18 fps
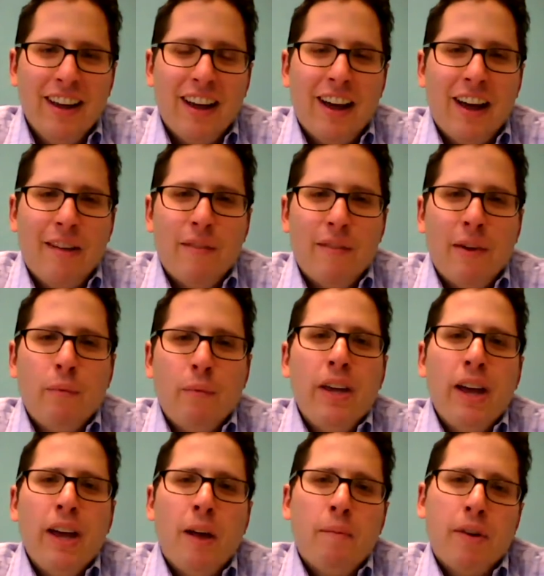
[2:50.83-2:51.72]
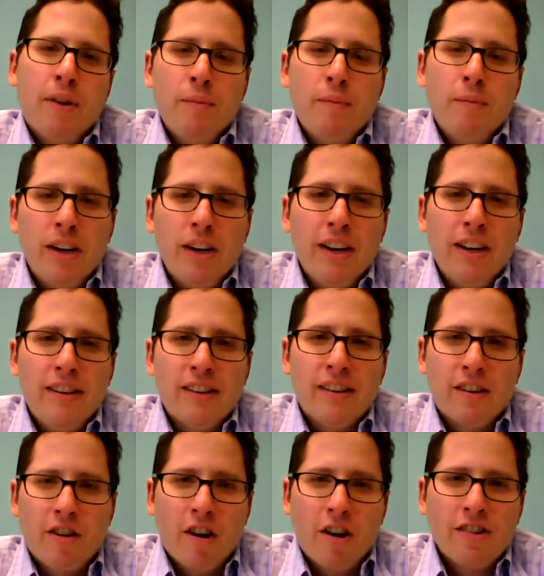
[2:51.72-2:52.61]
and we help communities
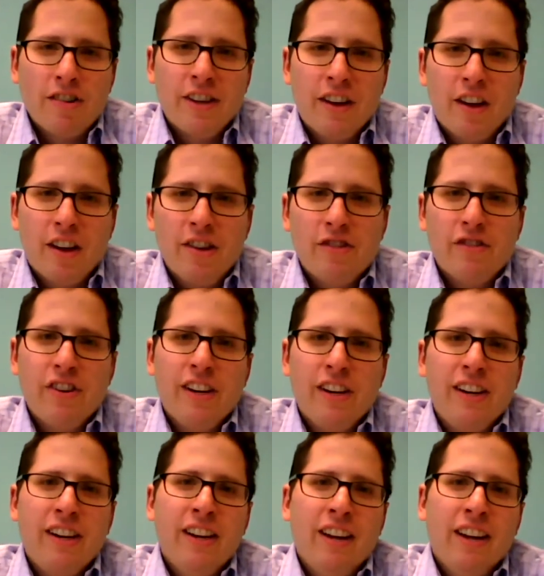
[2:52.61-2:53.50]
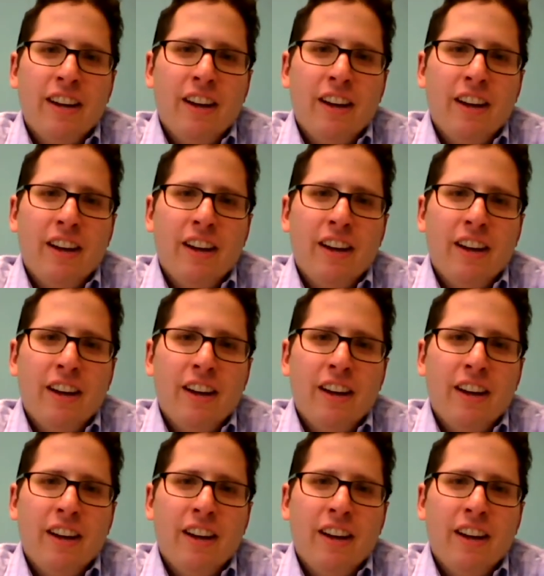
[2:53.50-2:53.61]
across the country